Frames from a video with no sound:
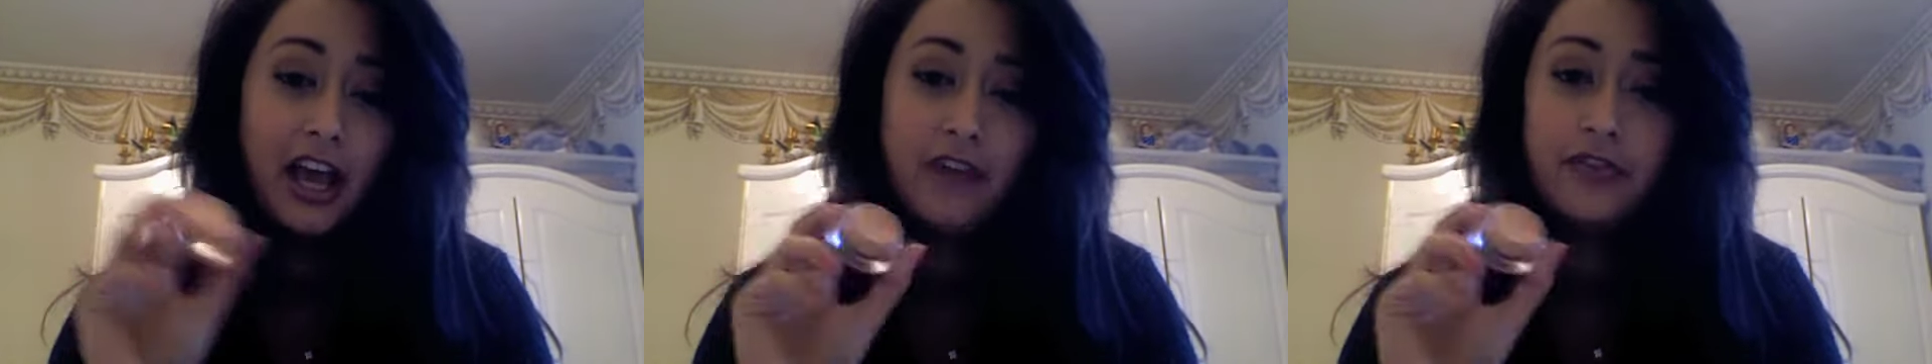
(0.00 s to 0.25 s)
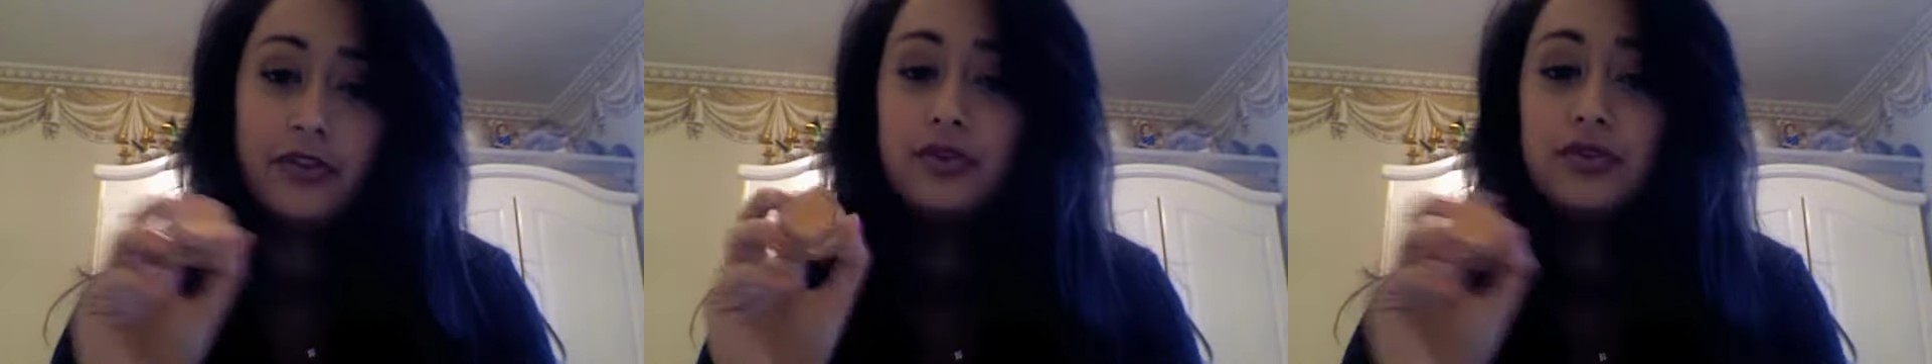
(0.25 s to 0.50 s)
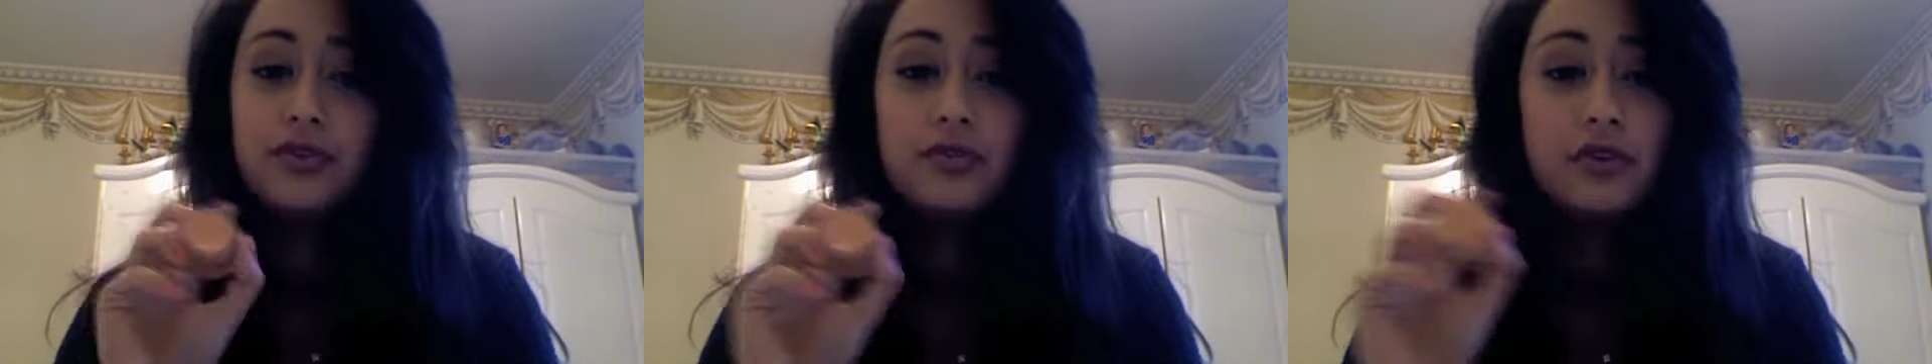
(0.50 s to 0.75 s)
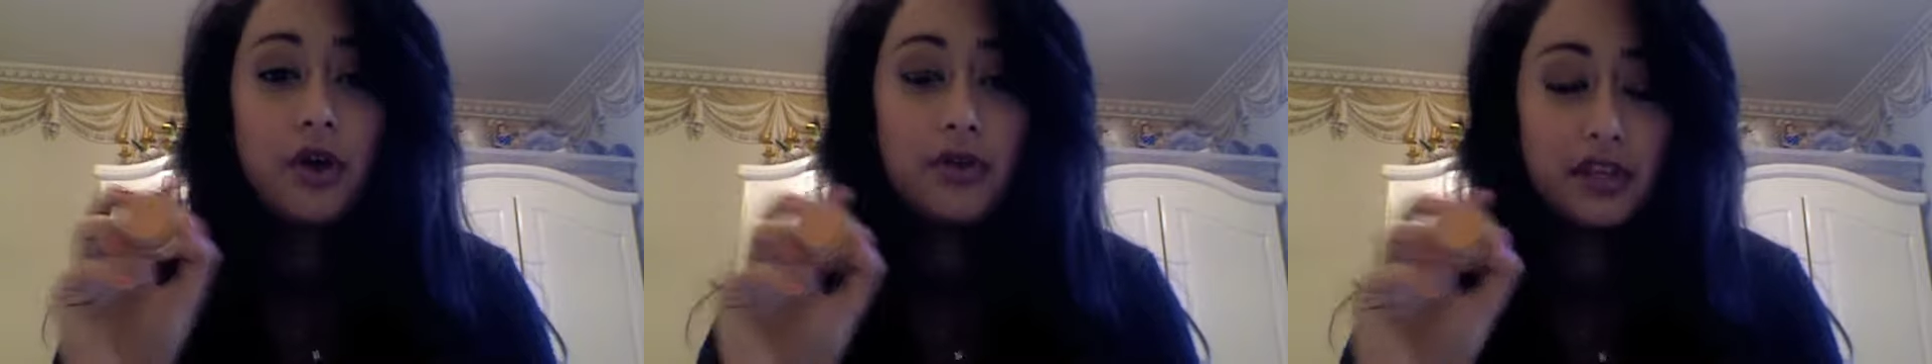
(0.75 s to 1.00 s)
if you do
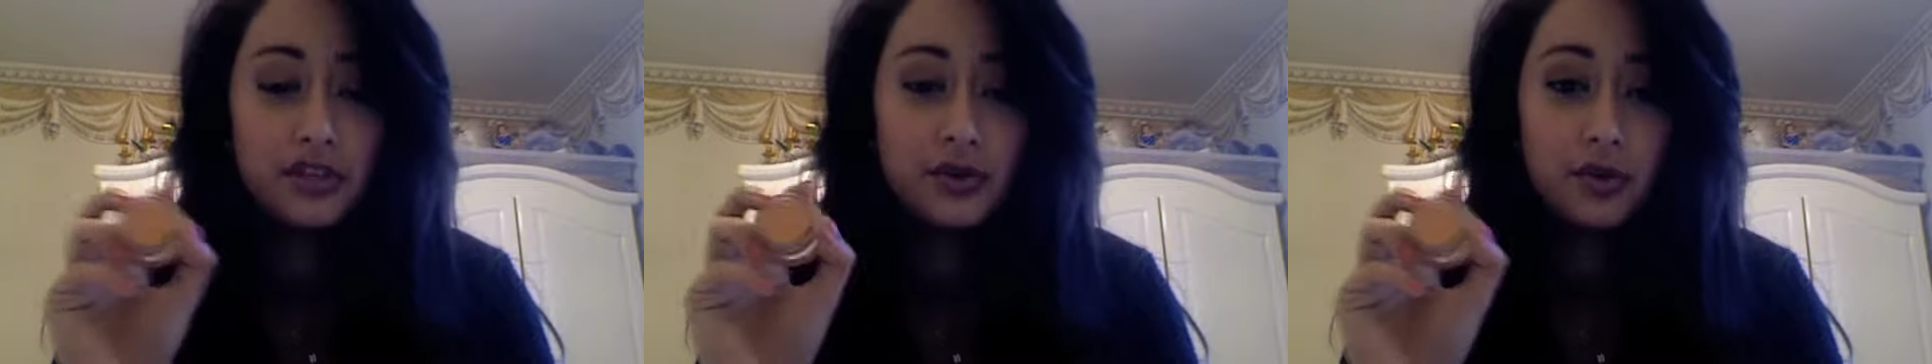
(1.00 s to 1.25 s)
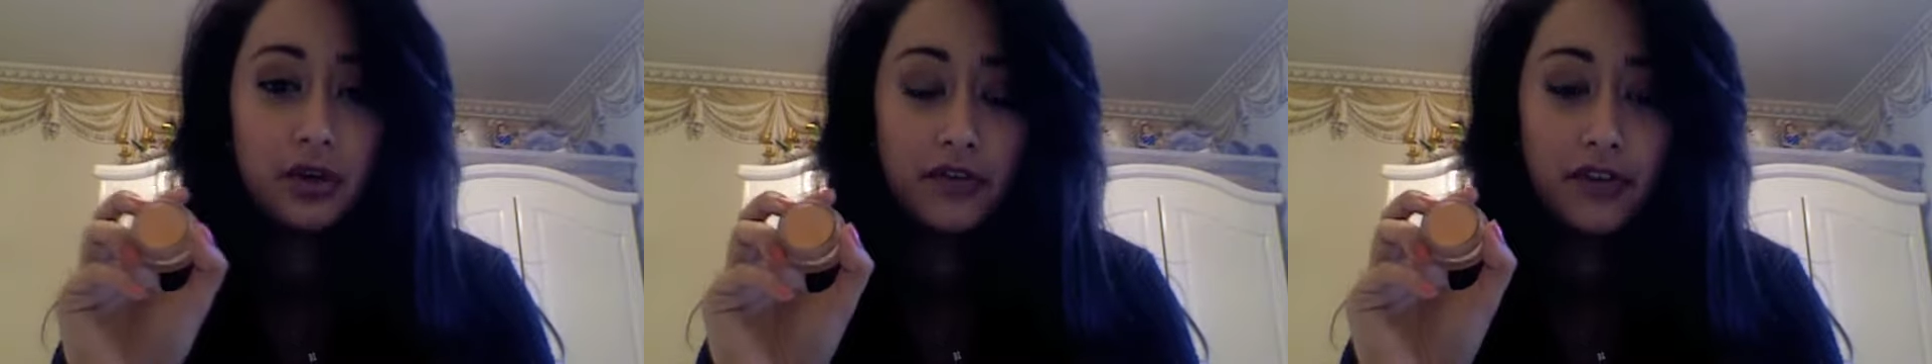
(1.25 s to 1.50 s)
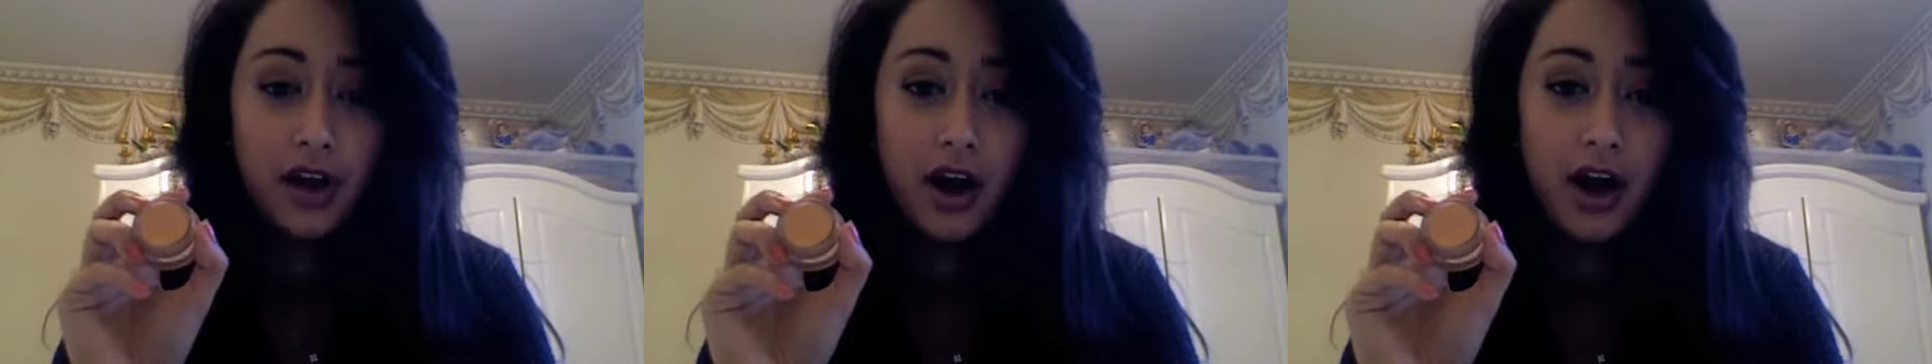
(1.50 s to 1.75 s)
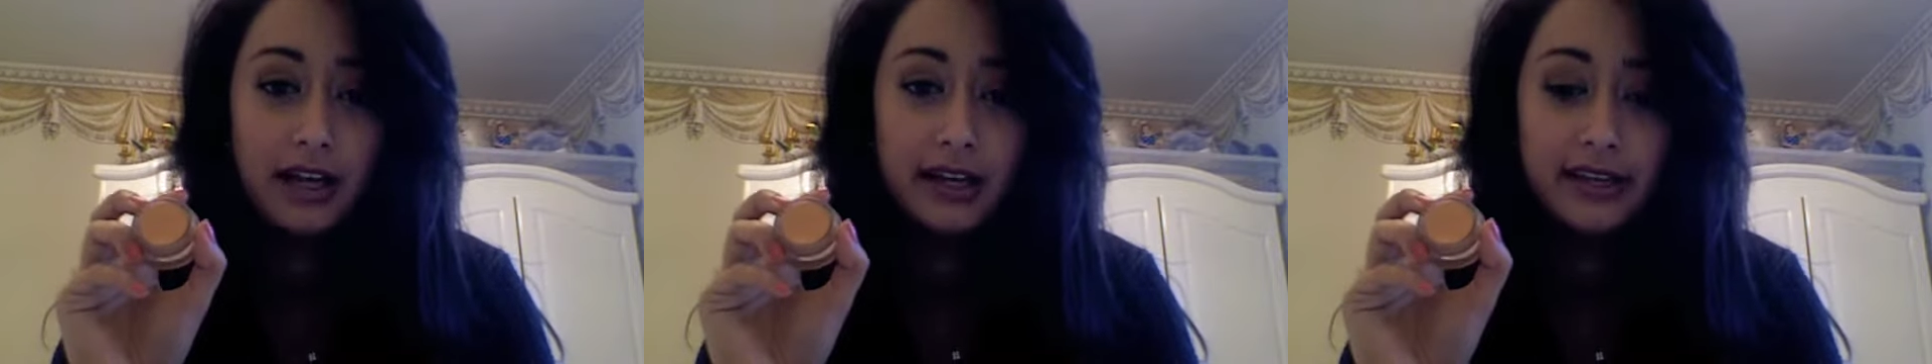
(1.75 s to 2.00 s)
coat this all over your
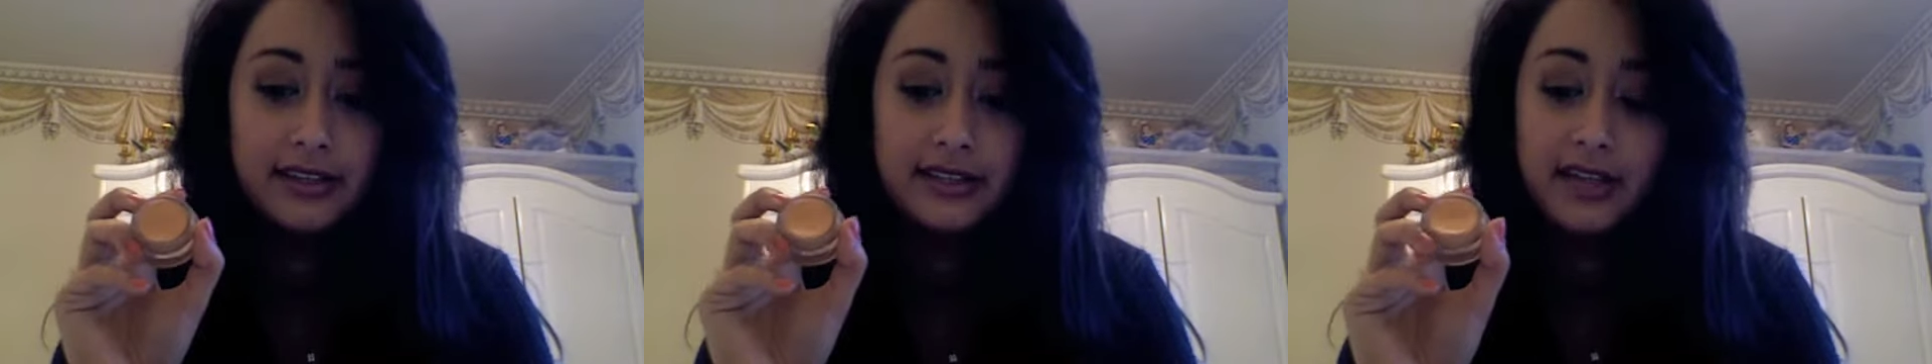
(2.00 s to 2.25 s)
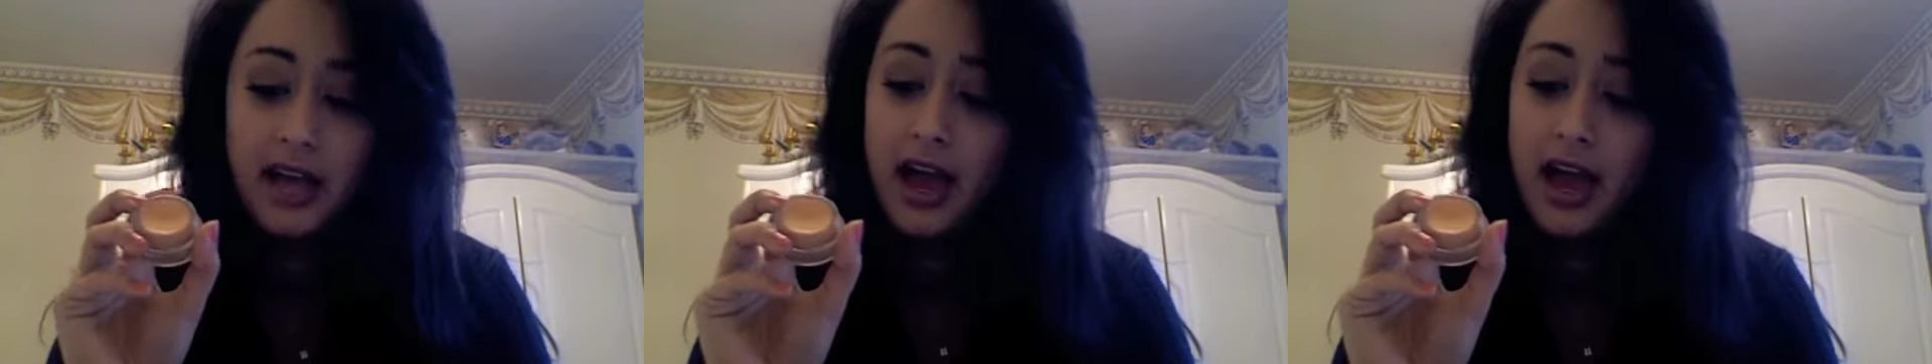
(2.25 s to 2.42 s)
eyelids